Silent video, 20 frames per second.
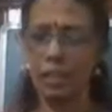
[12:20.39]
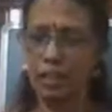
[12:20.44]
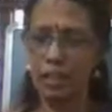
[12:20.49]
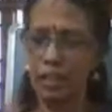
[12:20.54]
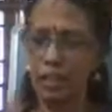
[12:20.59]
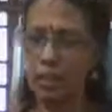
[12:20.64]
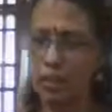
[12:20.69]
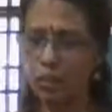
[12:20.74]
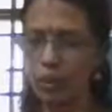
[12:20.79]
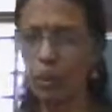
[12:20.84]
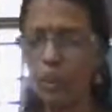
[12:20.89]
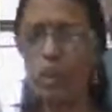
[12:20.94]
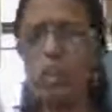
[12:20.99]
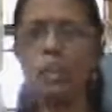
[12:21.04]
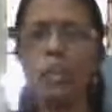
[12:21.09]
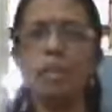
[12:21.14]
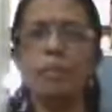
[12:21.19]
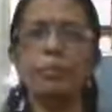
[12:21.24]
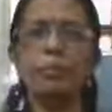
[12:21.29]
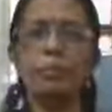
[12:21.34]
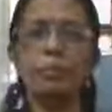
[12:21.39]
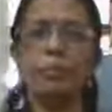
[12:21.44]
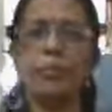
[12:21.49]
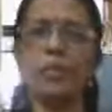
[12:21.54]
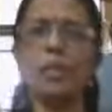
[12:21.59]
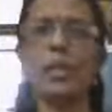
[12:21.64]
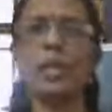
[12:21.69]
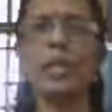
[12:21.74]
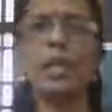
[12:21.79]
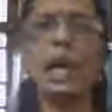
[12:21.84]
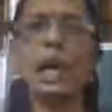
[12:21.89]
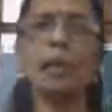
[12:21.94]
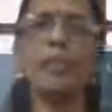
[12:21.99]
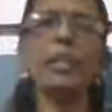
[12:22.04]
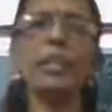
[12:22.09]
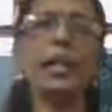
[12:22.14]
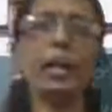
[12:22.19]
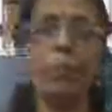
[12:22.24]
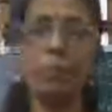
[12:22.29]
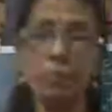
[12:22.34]
So you can have
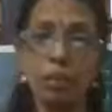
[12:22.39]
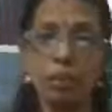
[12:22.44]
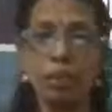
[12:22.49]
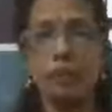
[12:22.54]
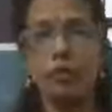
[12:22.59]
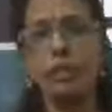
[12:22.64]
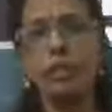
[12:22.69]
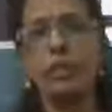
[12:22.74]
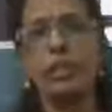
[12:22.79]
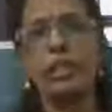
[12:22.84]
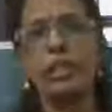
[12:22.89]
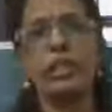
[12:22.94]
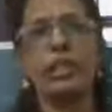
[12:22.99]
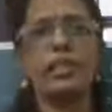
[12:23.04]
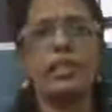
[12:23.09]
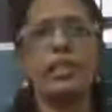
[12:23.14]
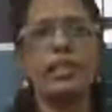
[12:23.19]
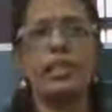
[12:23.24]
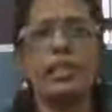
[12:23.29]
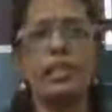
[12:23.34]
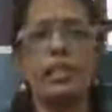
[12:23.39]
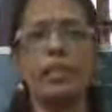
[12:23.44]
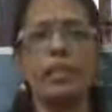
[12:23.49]
a number of questions